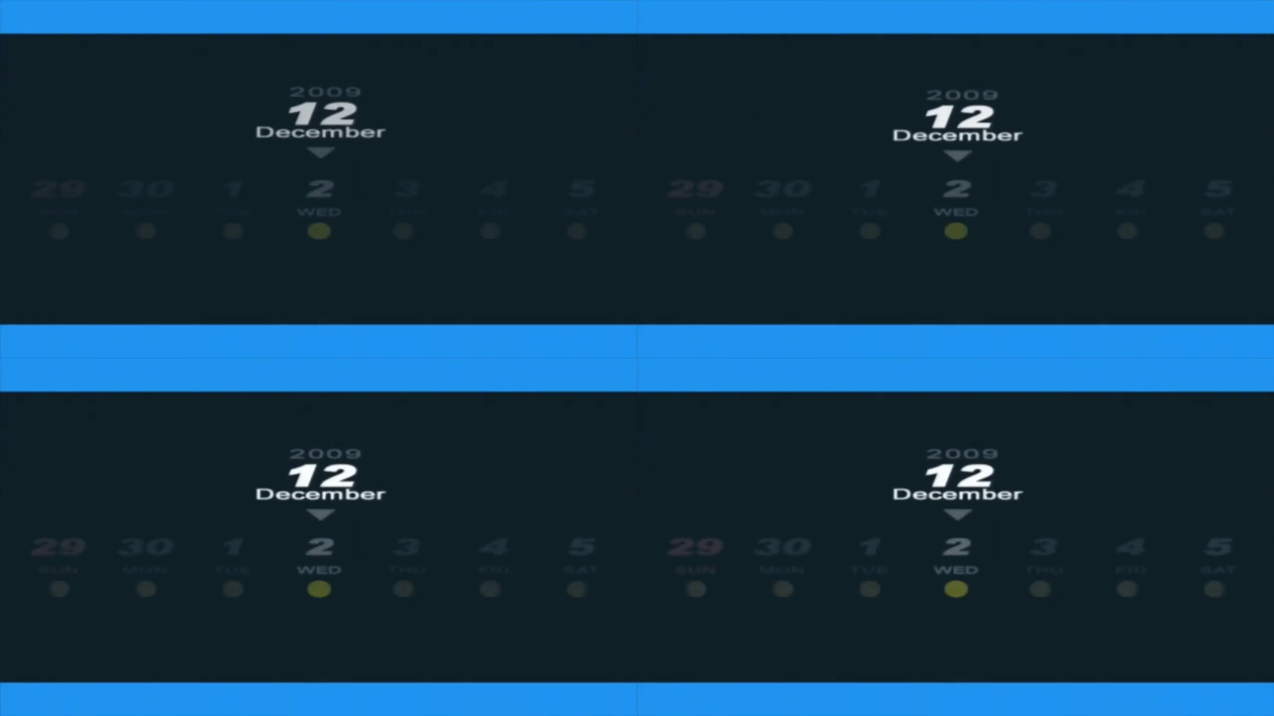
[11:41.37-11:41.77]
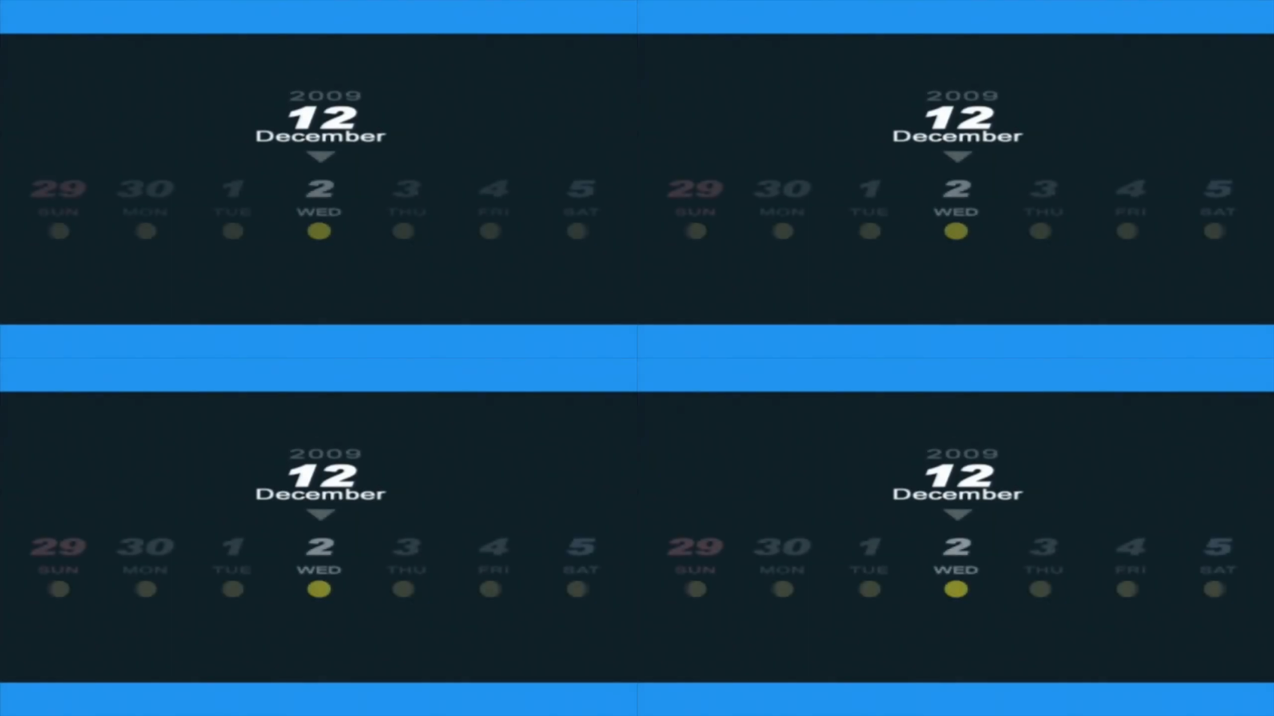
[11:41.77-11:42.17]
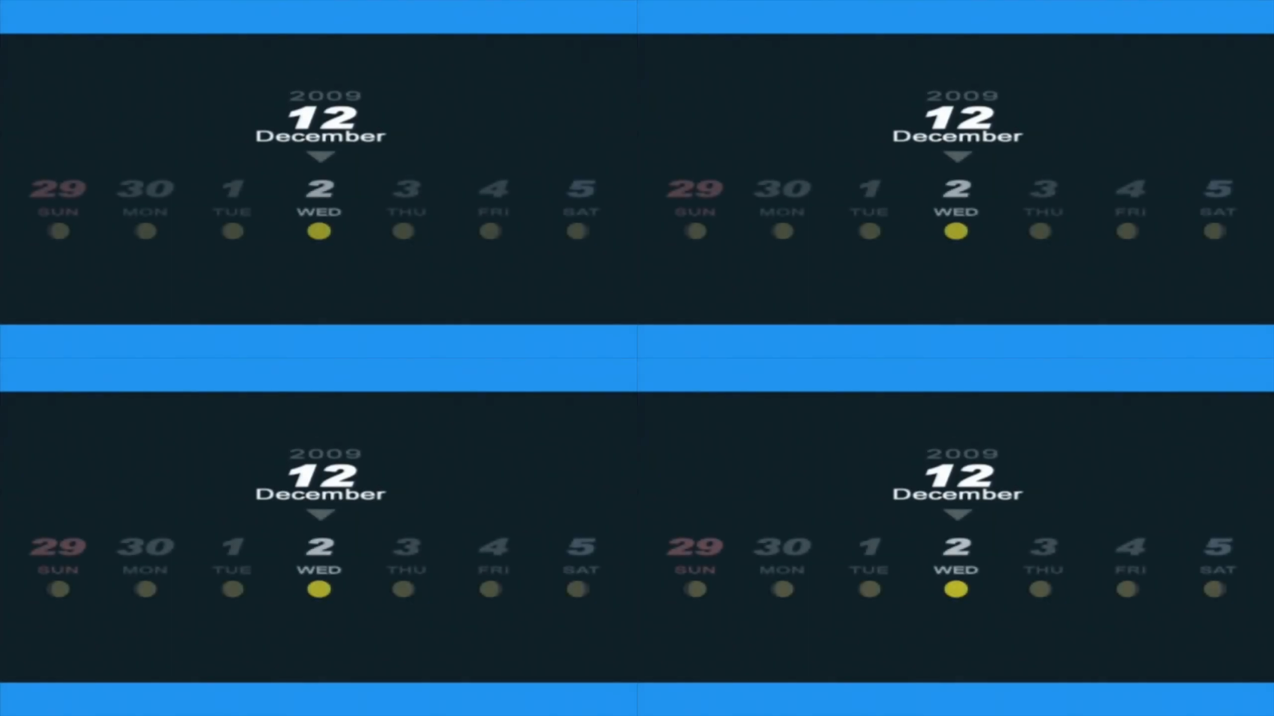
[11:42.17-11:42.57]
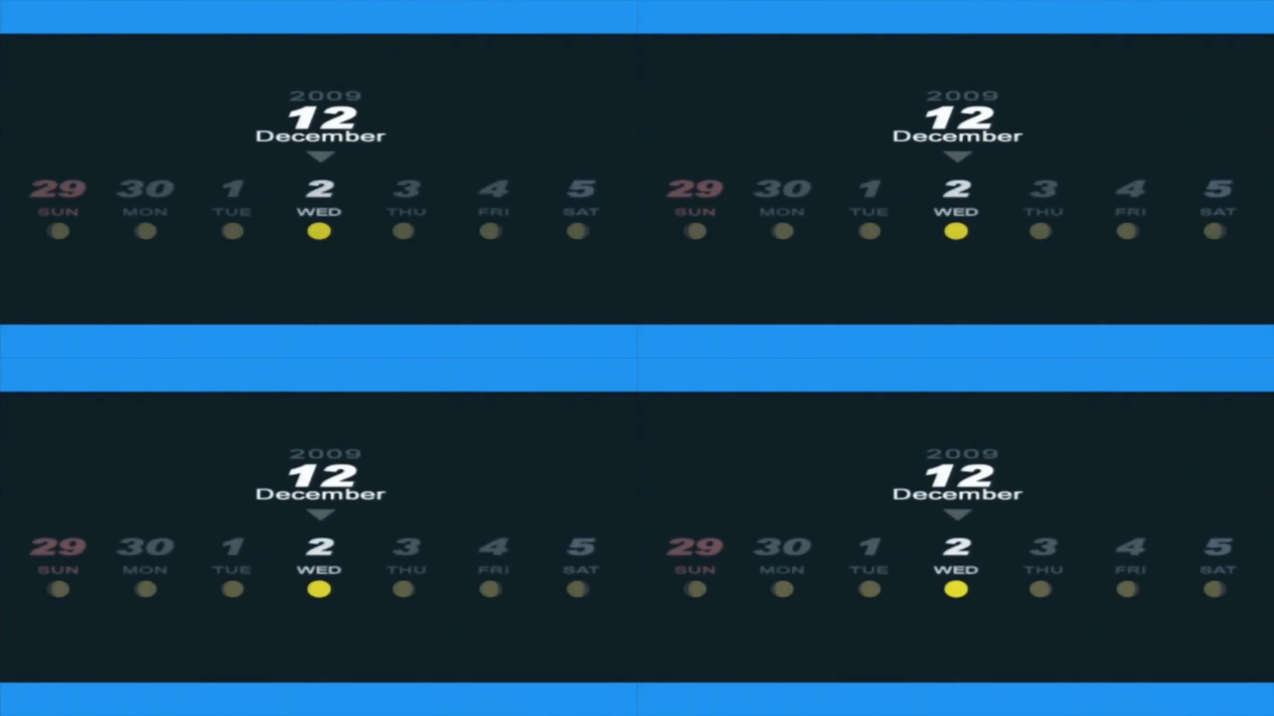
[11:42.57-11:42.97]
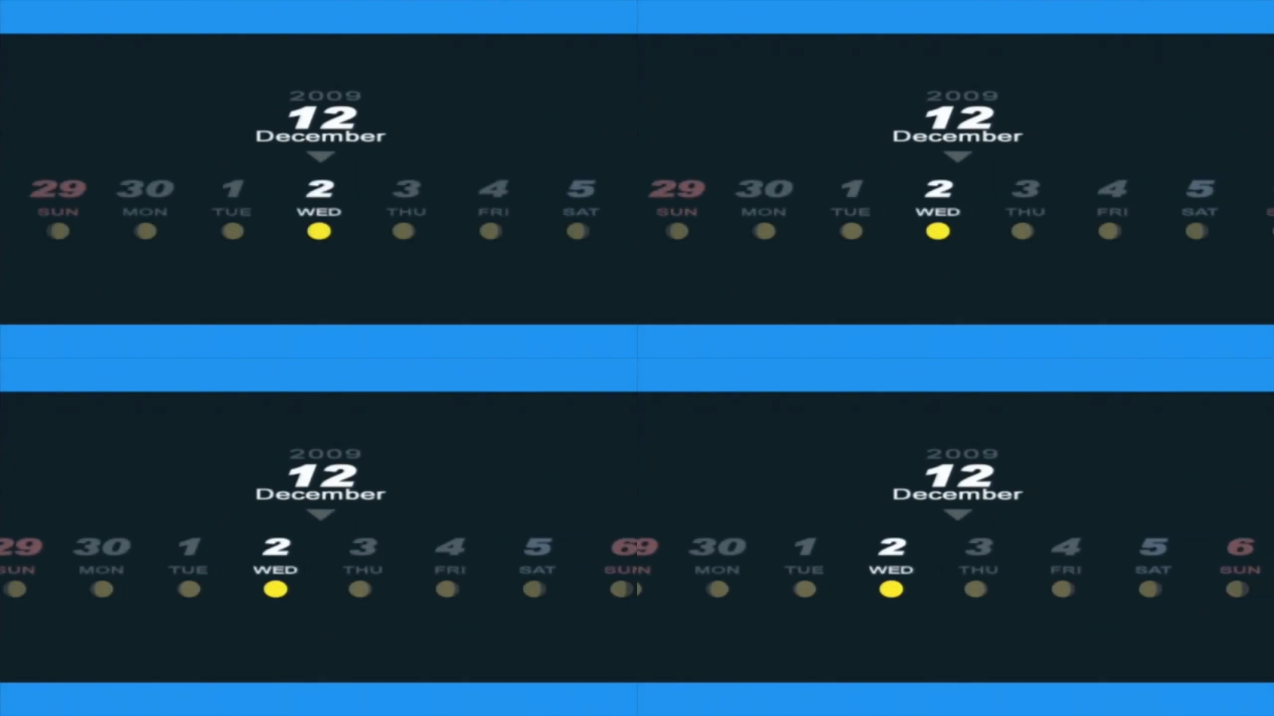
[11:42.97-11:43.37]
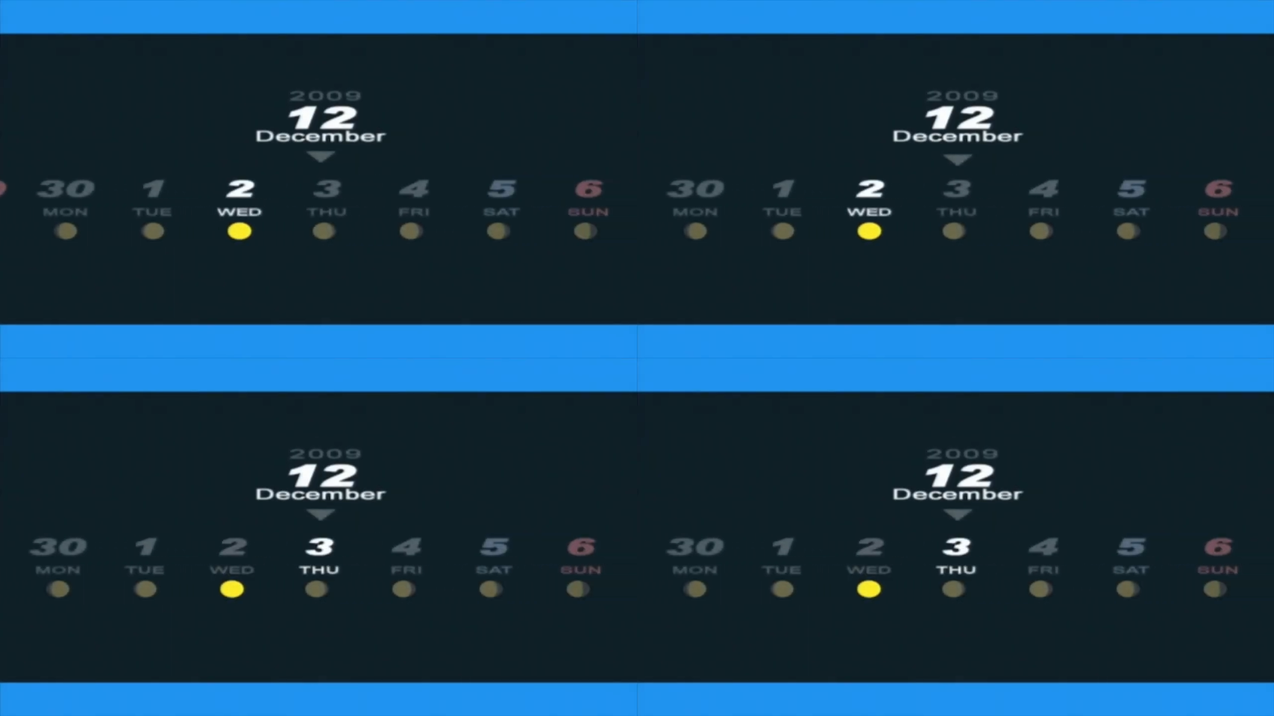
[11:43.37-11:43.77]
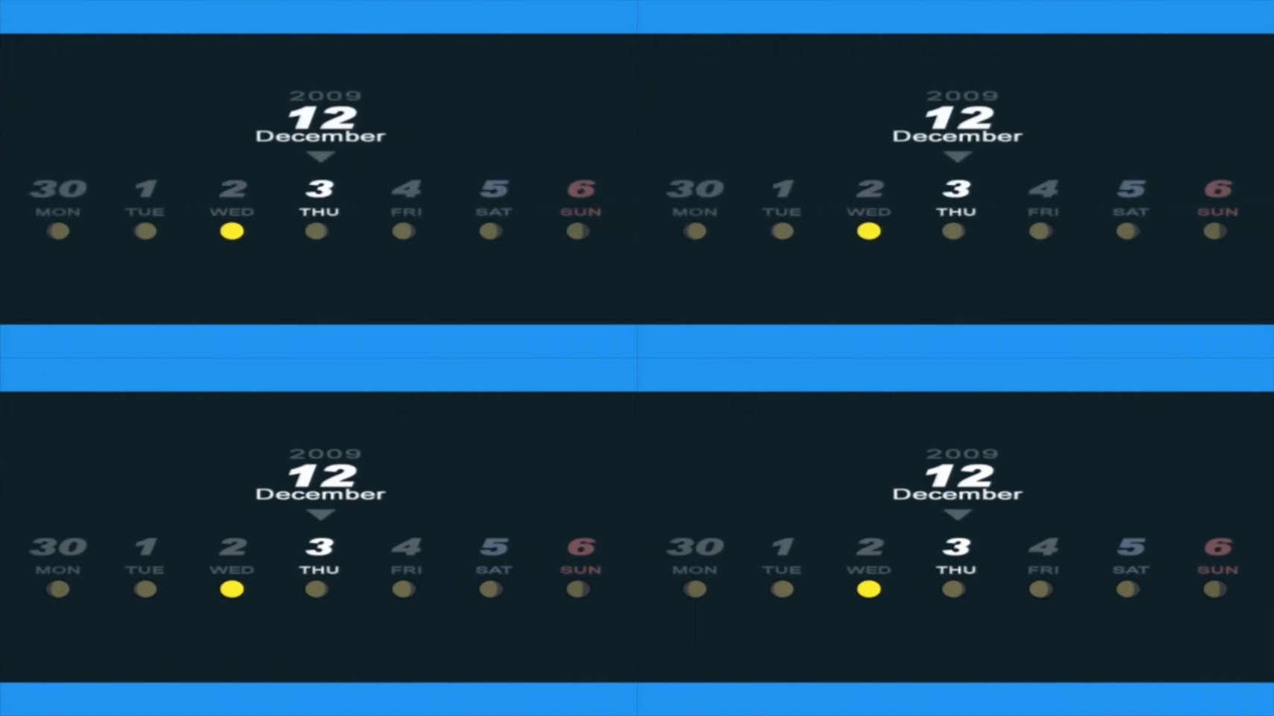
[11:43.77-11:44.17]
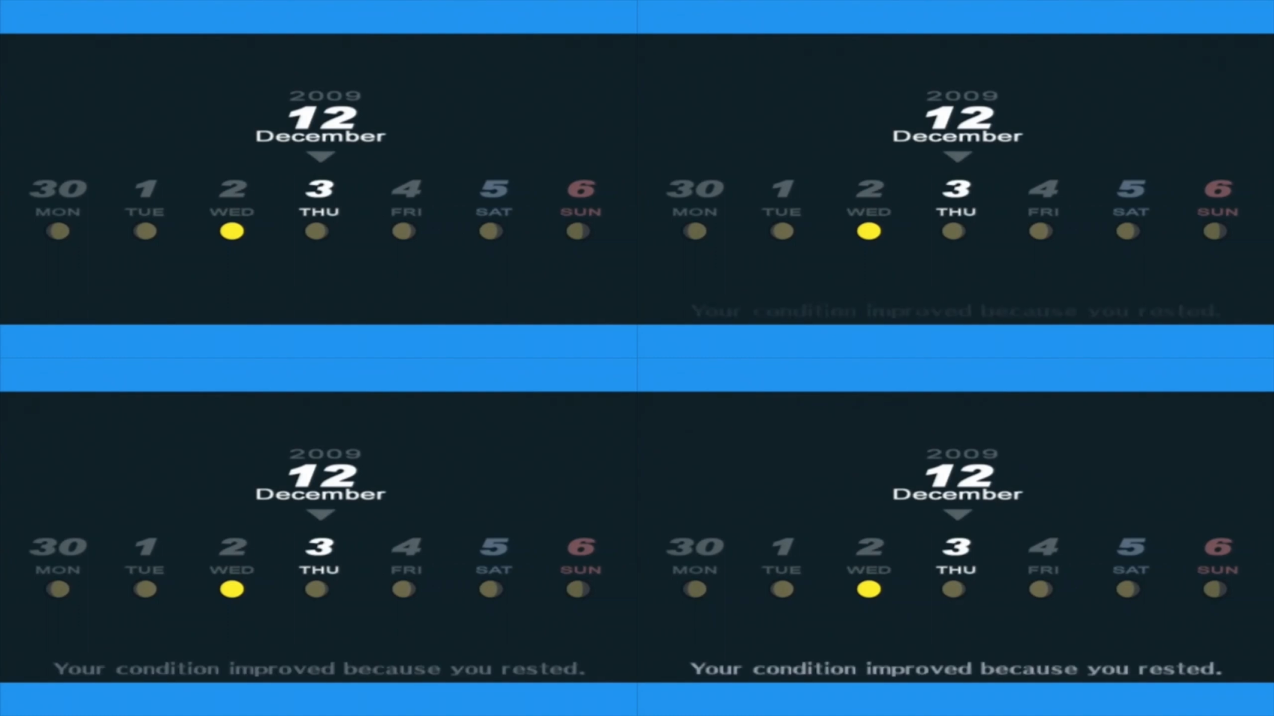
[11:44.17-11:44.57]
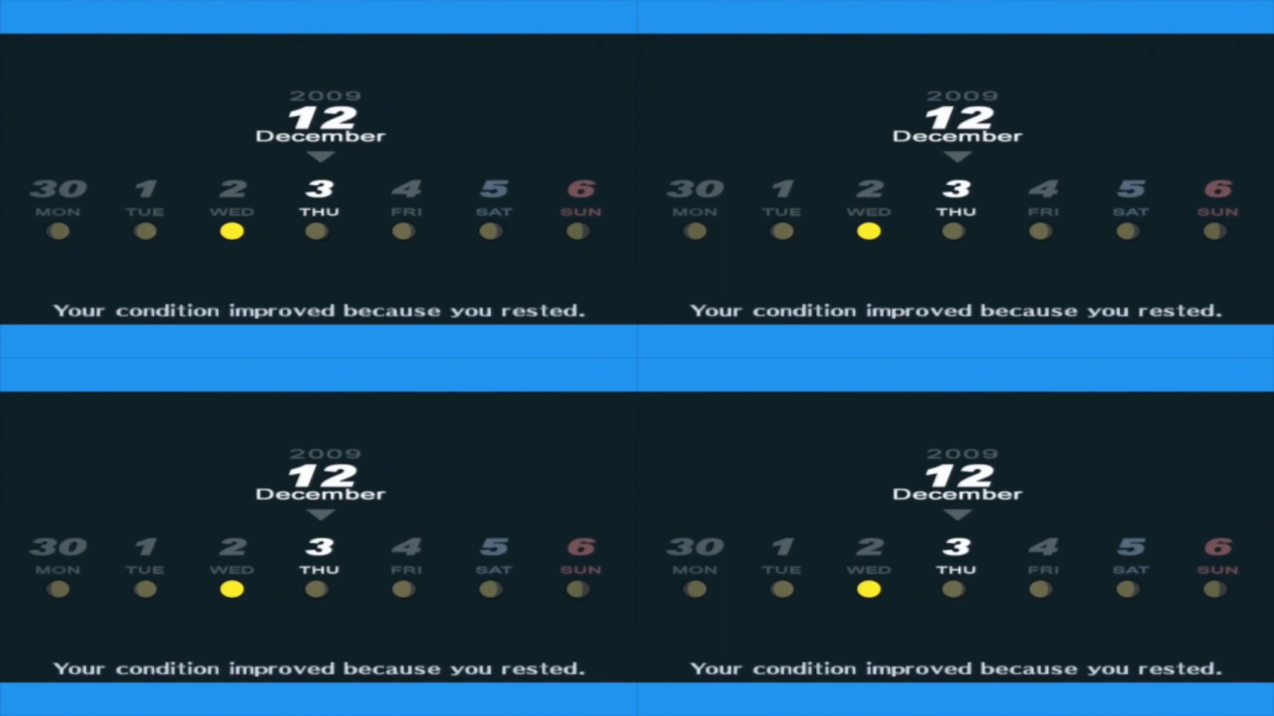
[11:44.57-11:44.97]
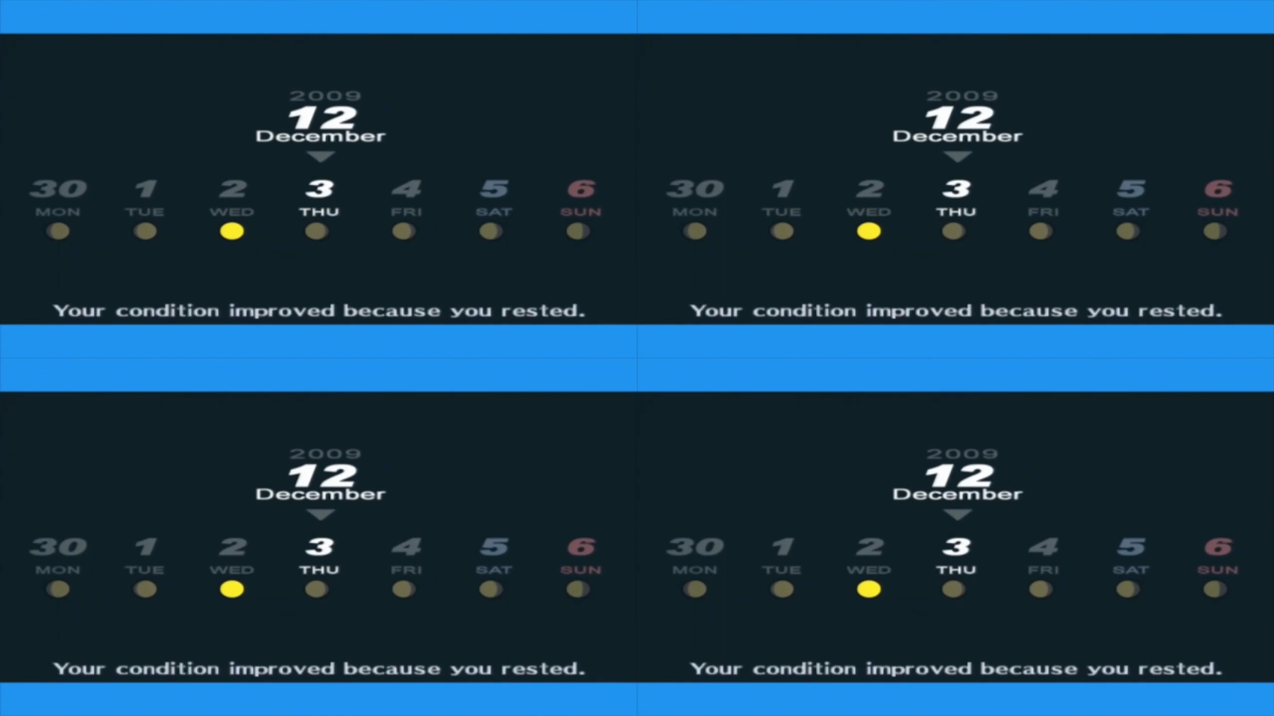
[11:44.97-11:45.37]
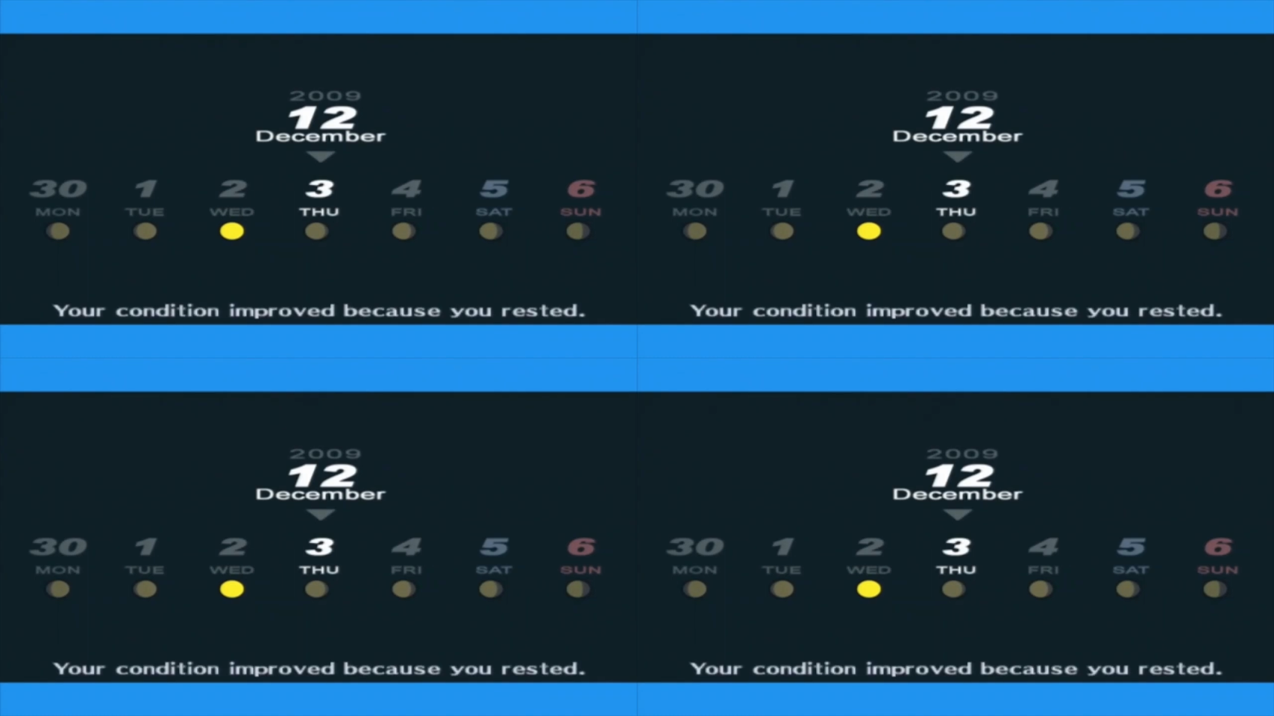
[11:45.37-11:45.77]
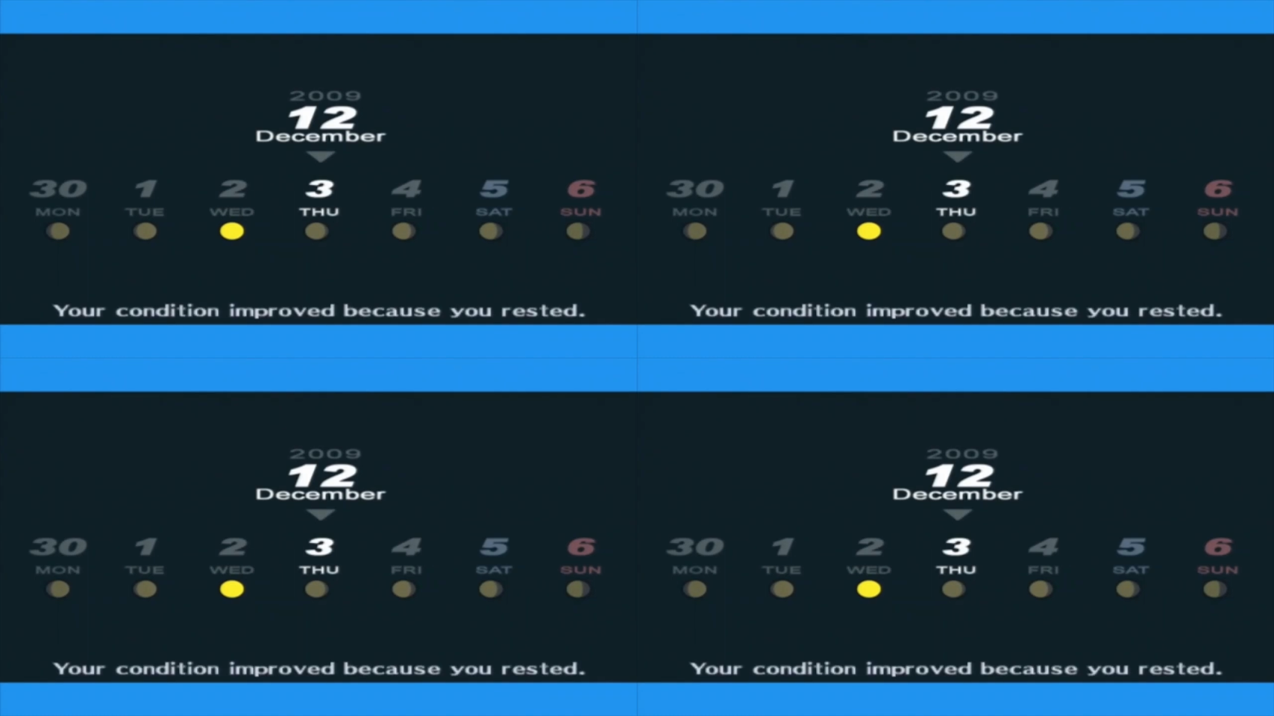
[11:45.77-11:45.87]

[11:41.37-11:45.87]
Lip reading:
(no speaker visible)